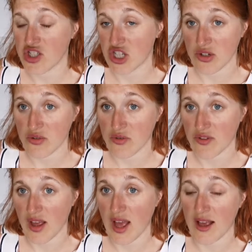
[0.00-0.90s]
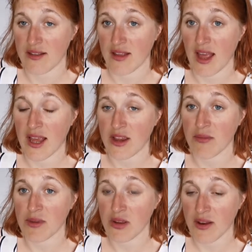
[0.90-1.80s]
the Jews as a
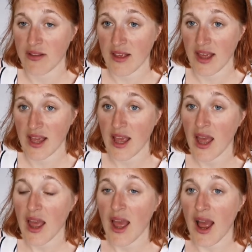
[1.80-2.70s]
community,